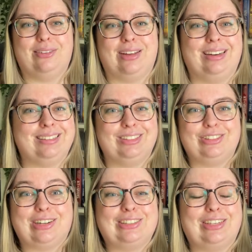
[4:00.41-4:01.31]
fantasy
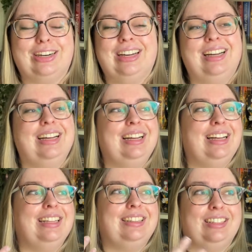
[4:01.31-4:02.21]
structure.
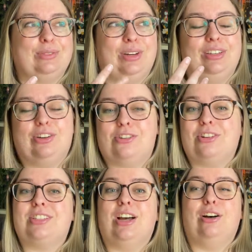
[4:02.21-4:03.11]
This one,
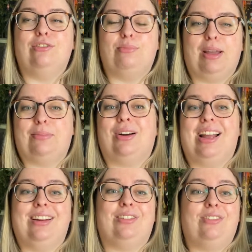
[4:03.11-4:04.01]
Girls of Paper
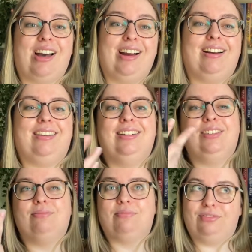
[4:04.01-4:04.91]
and Fire,
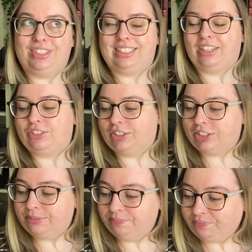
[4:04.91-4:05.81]
fits that
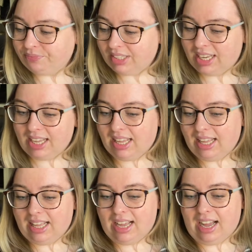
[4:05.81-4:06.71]
structure.
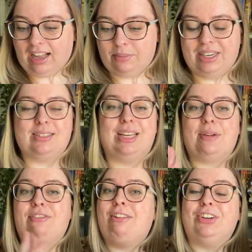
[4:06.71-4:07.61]
It's in
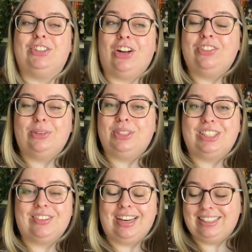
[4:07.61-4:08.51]
my favorite genre, which
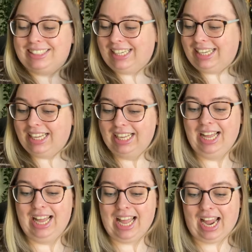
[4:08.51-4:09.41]
is fantasy,
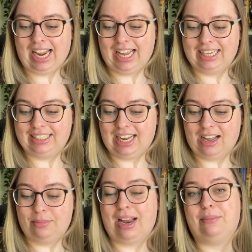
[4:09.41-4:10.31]
and
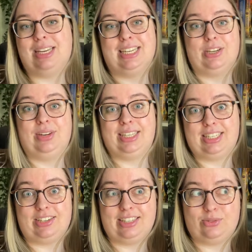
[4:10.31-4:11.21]
I'm continuing a
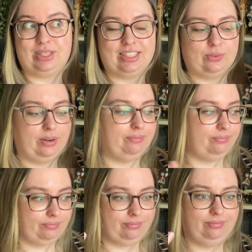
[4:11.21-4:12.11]
series with this one.
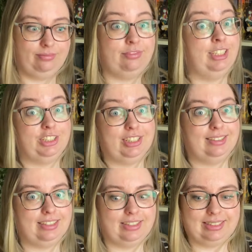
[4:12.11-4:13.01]
Finishing a
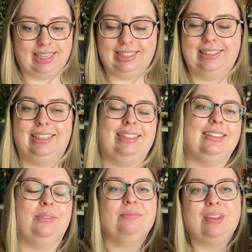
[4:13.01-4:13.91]
series, technically. So